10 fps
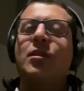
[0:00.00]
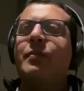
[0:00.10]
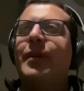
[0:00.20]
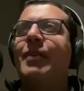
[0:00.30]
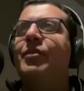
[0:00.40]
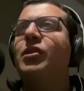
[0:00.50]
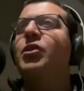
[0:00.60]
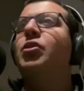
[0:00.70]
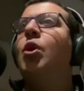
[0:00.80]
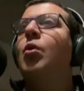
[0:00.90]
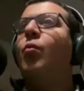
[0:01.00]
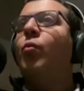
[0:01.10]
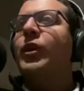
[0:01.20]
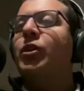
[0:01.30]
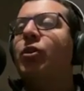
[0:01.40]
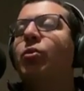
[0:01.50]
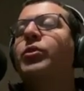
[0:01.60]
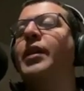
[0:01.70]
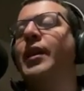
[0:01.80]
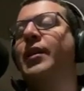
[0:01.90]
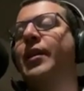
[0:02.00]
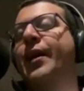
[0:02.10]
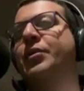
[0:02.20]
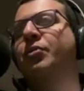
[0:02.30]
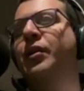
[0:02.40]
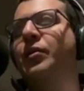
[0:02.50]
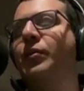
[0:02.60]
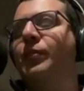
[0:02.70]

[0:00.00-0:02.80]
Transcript: some cavities, we do take the X-rays.